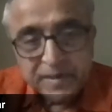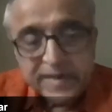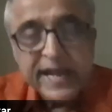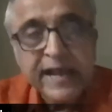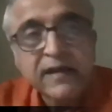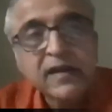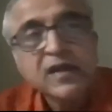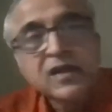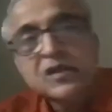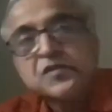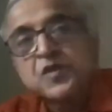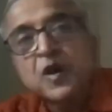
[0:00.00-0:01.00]
B Tech.
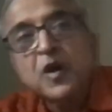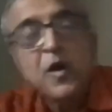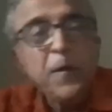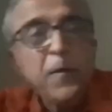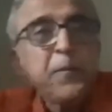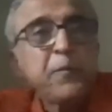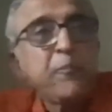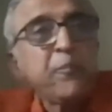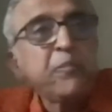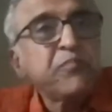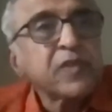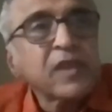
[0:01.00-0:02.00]
So. Uh.
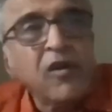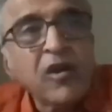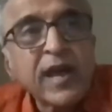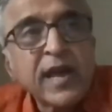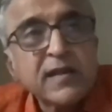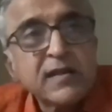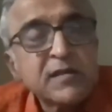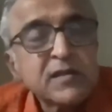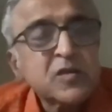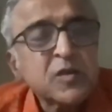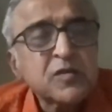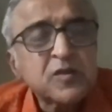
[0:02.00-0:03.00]
Okay,
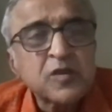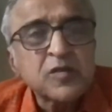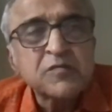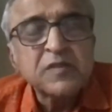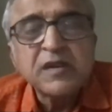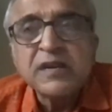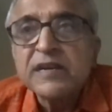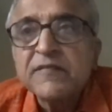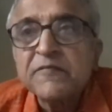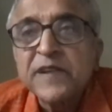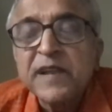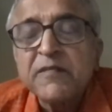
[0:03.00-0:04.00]
so so
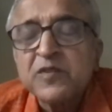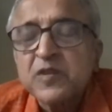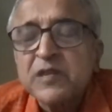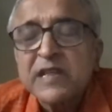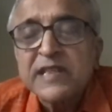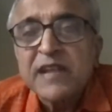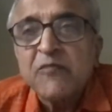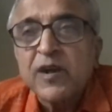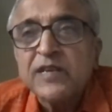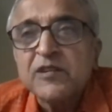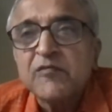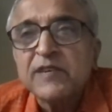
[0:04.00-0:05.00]
will so then what
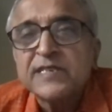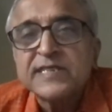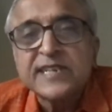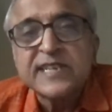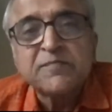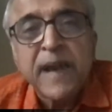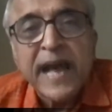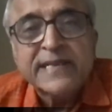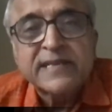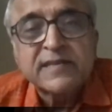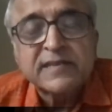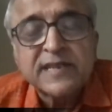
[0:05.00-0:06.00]
is your question? Is
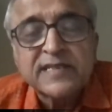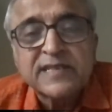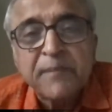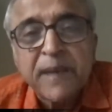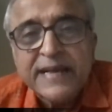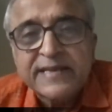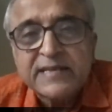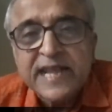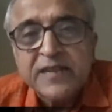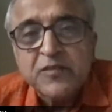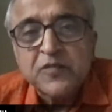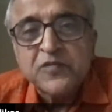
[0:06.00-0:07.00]
maths, does the maths
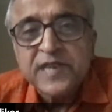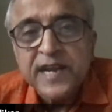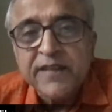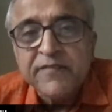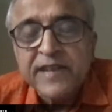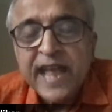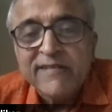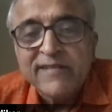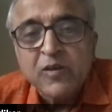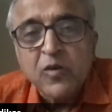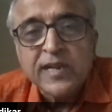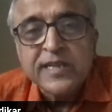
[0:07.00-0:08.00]
that you study will have
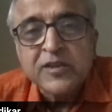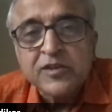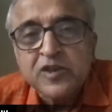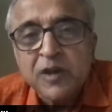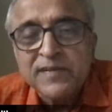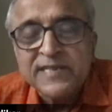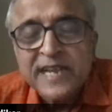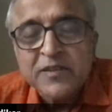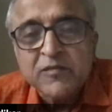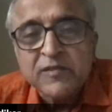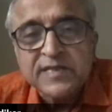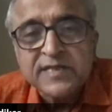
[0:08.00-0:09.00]
a role in your job? Is that
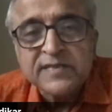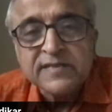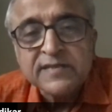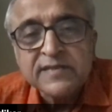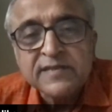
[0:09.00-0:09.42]
your question?